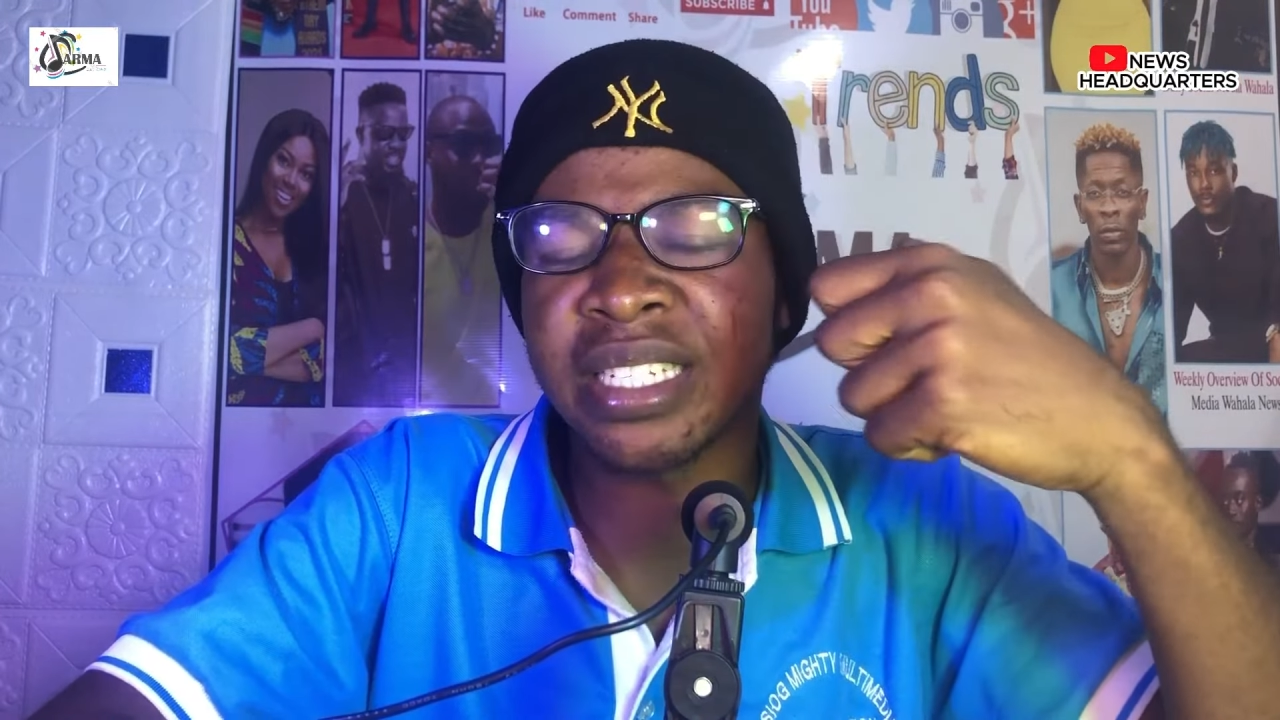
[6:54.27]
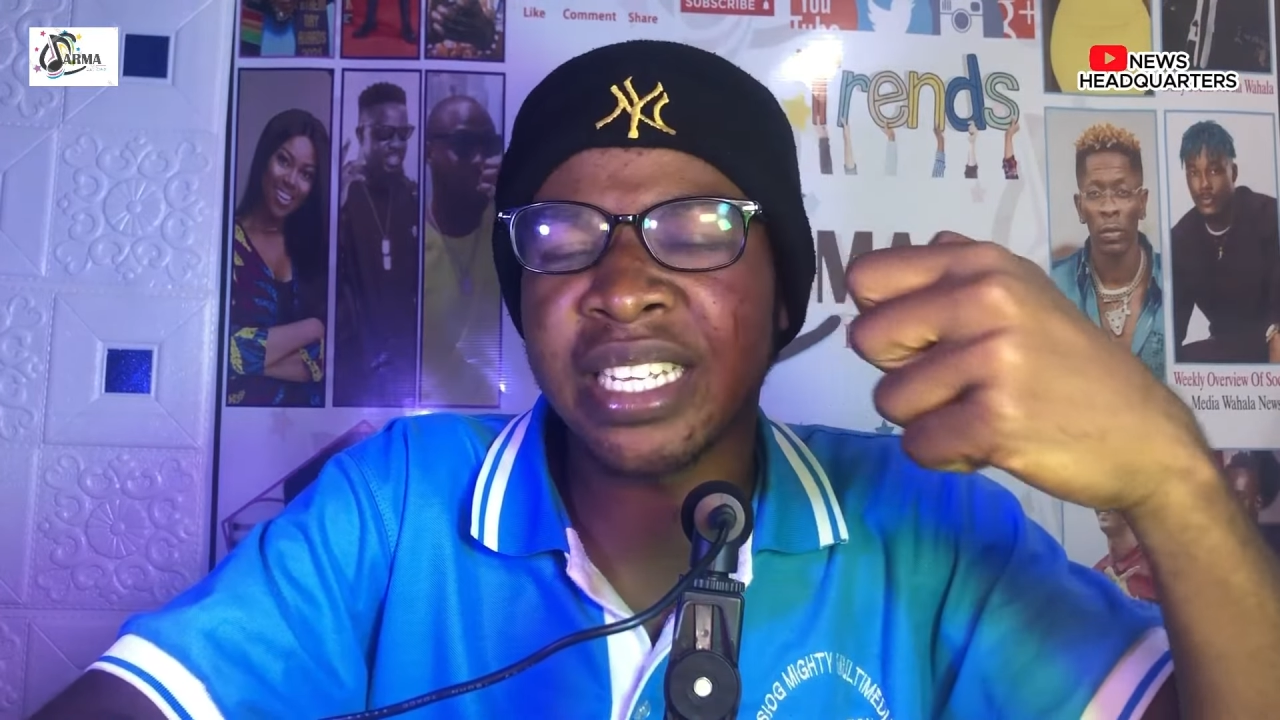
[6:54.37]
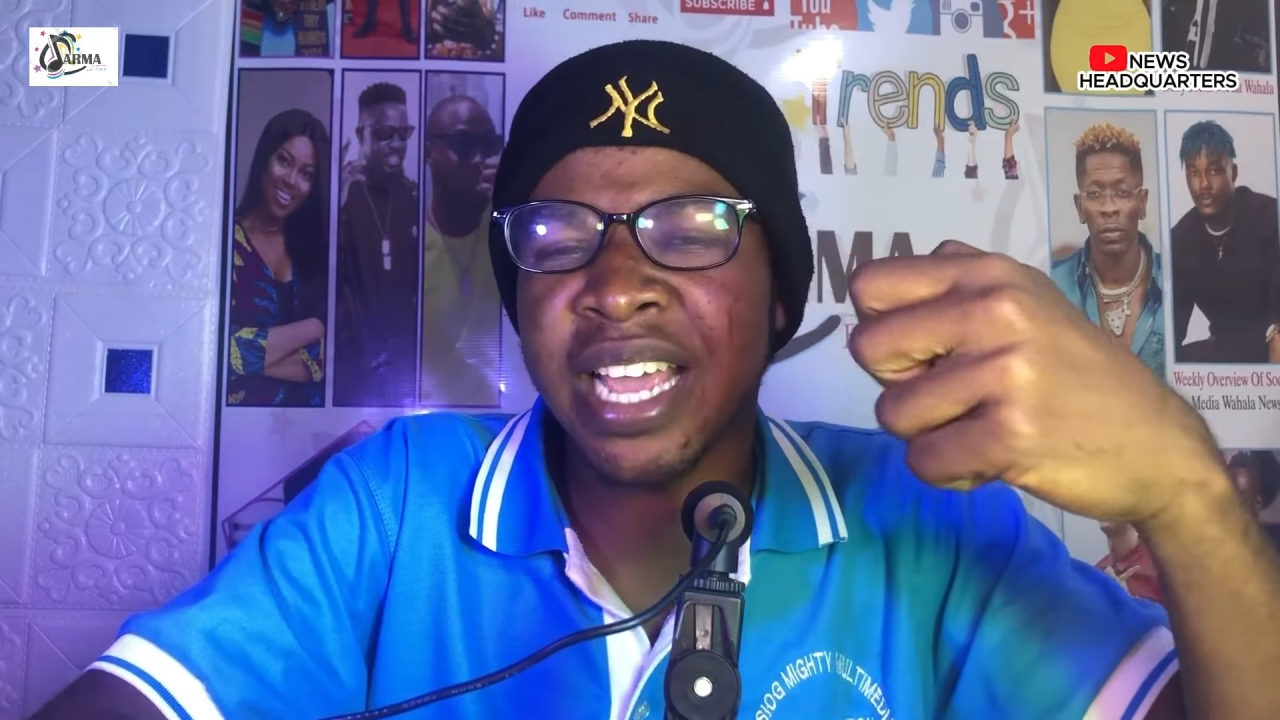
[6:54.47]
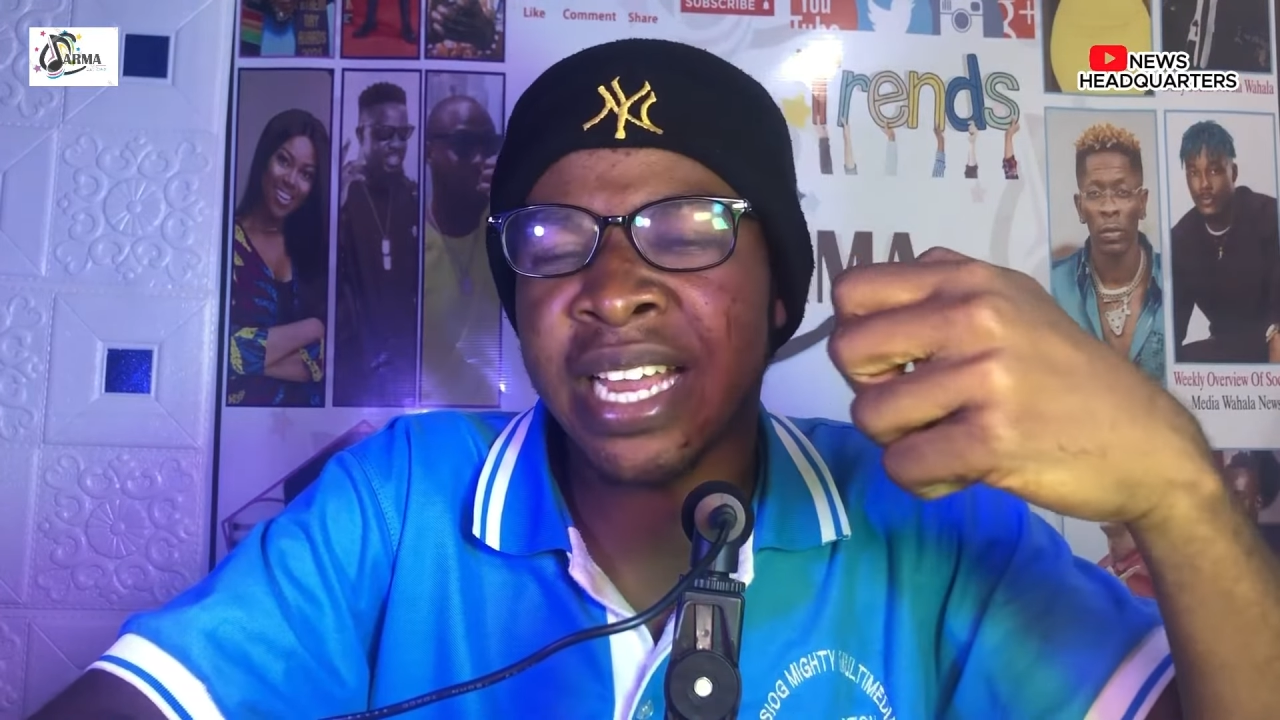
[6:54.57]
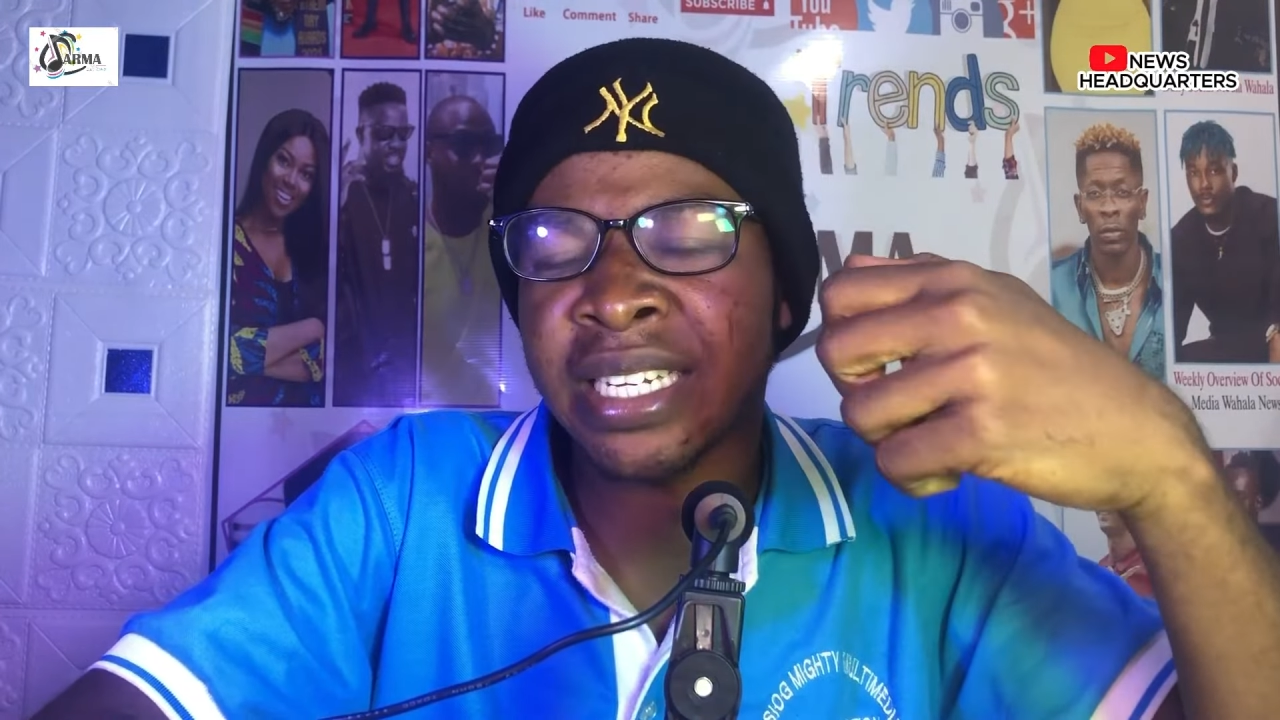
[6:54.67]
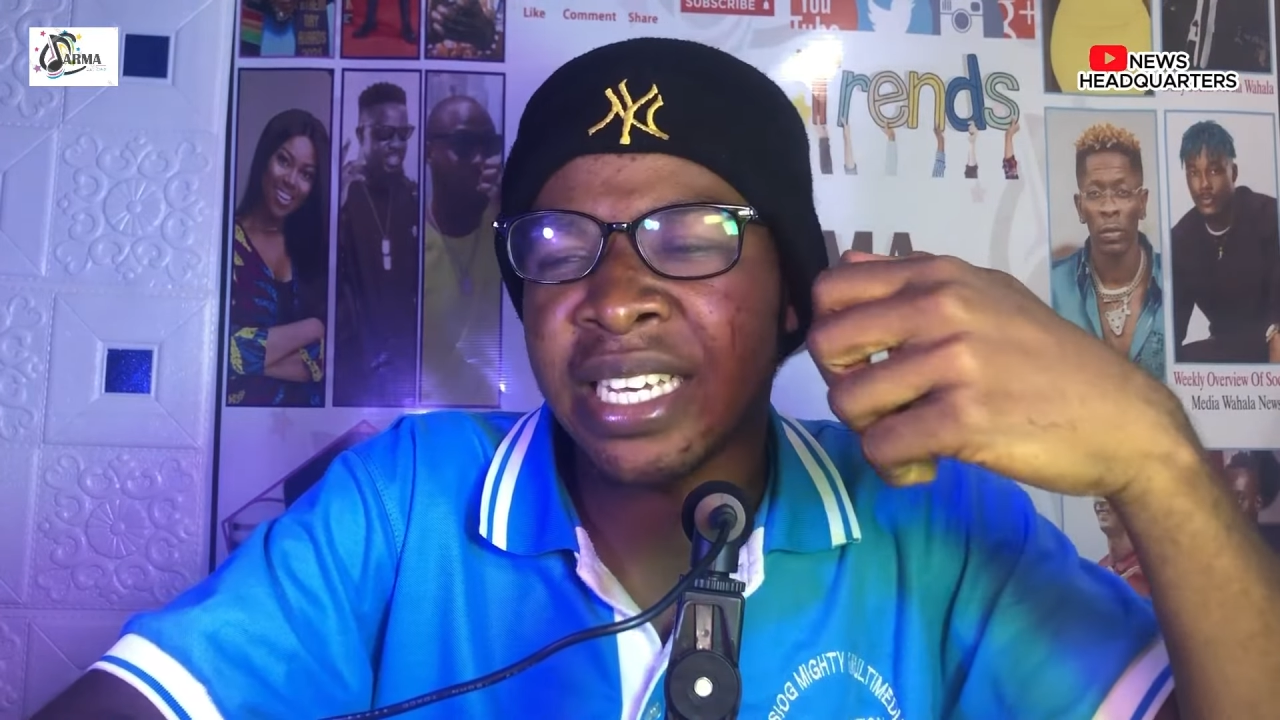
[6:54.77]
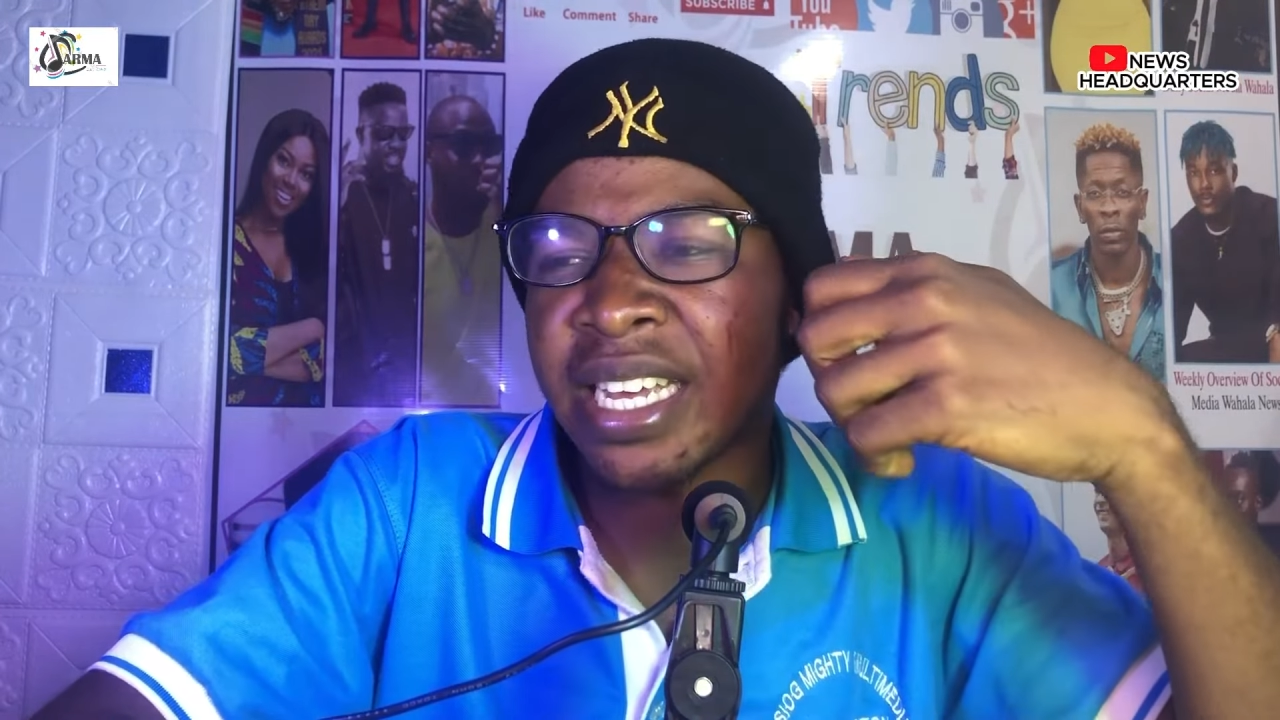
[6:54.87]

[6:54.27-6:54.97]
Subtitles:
Day, and